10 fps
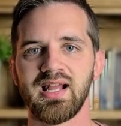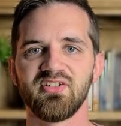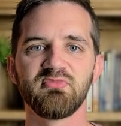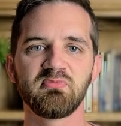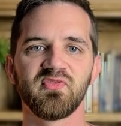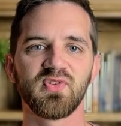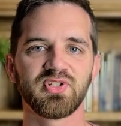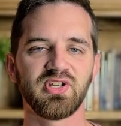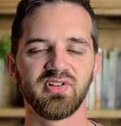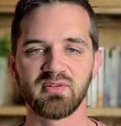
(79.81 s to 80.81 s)
I remember
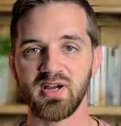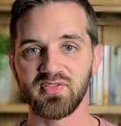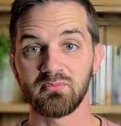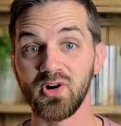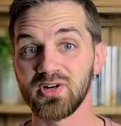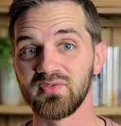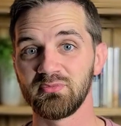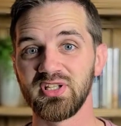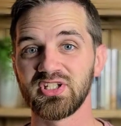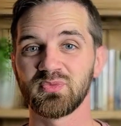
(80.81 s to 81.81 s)
first hearing about the mark of the
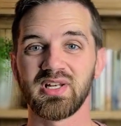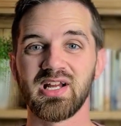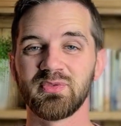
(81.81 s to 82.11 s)
beast when I